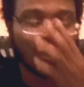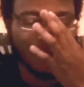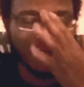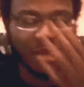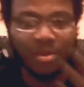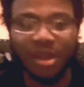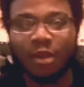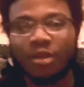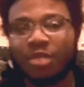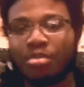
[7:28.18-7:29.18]
speed
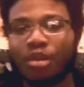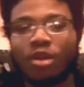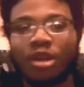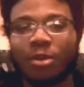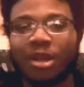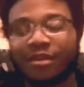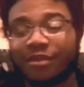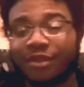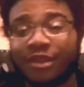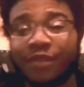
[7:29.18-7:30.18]
loader broke or whatever.
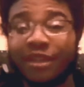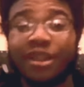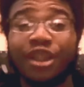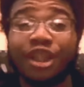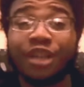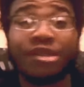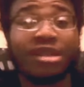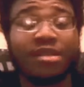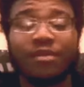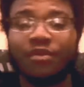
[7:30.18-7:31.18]
If you're feeling
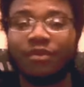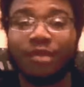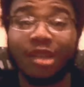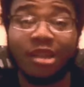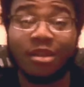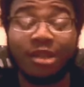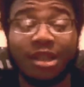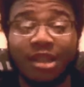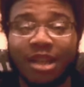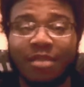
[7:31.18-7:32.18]
generous, you
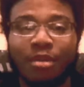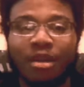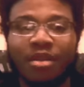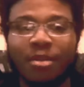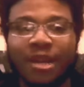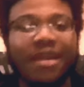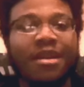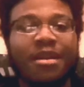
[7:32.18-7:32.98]
can let them borrow it.